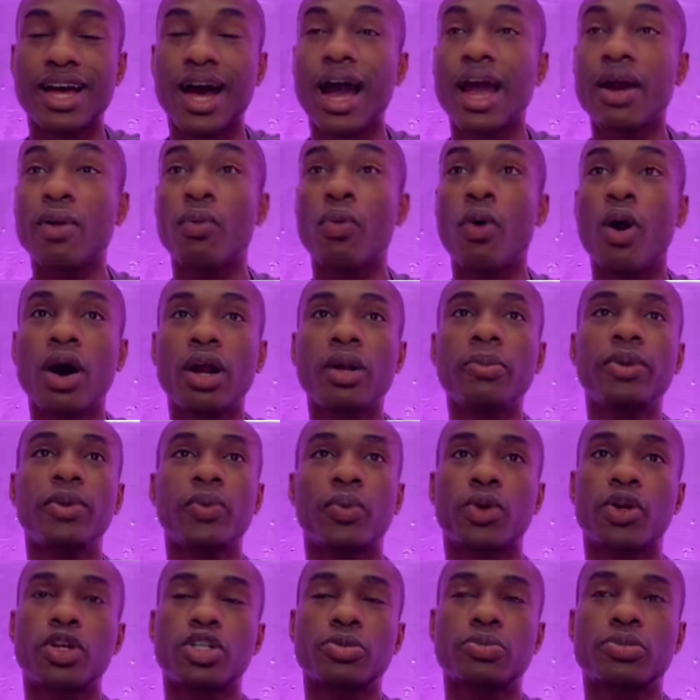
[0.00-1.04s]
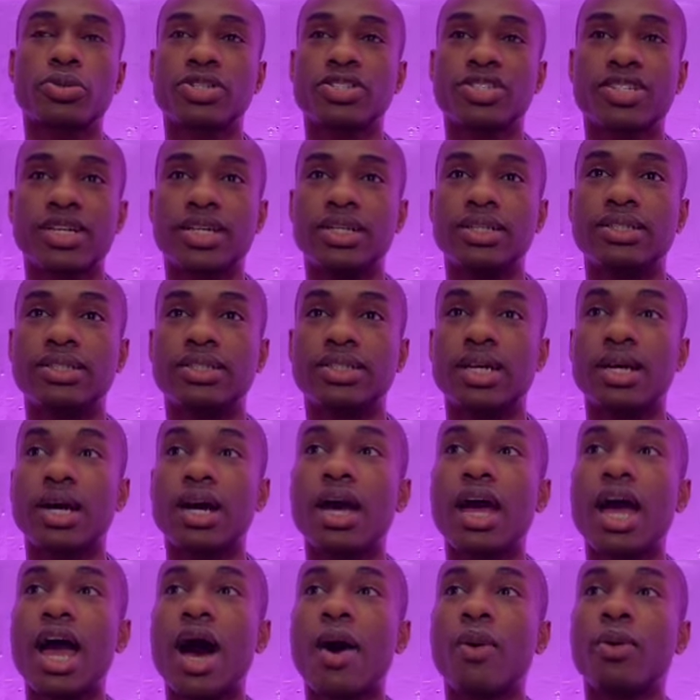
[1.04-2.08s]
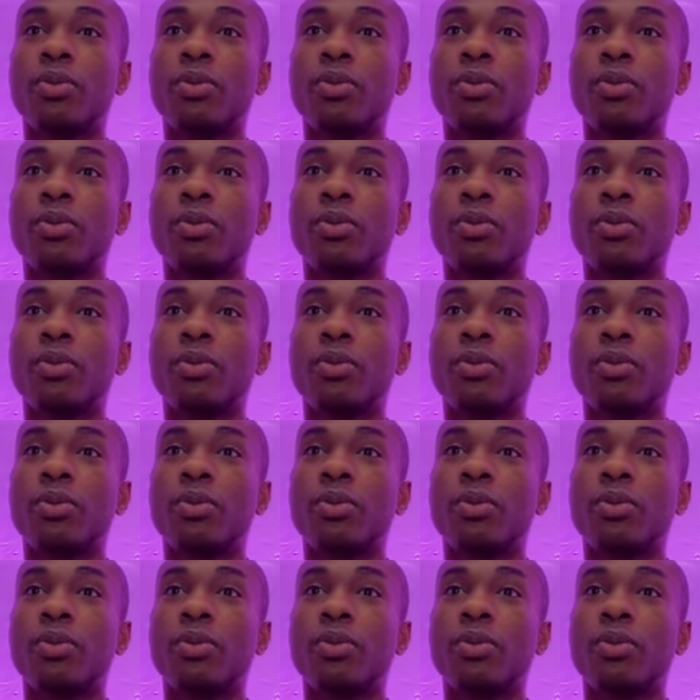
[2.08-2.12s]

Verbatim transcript: I want to be 100%.